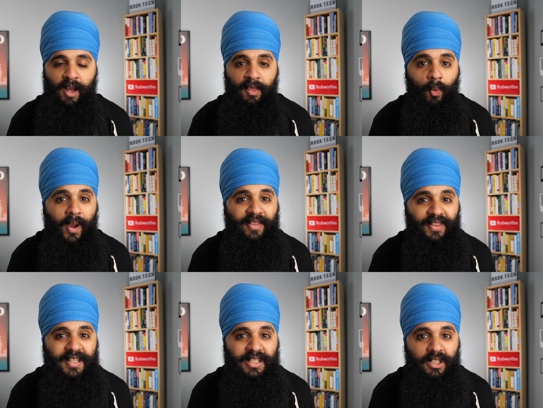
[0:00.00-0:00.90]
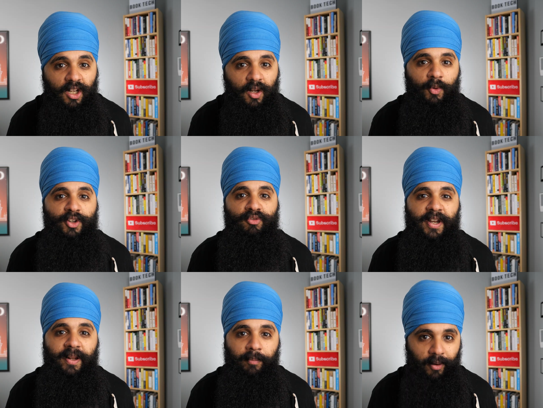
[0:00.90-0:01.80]
the way things look when you
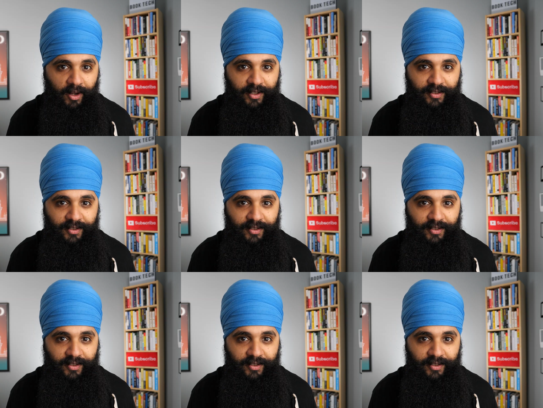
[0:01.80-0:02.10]
read a book.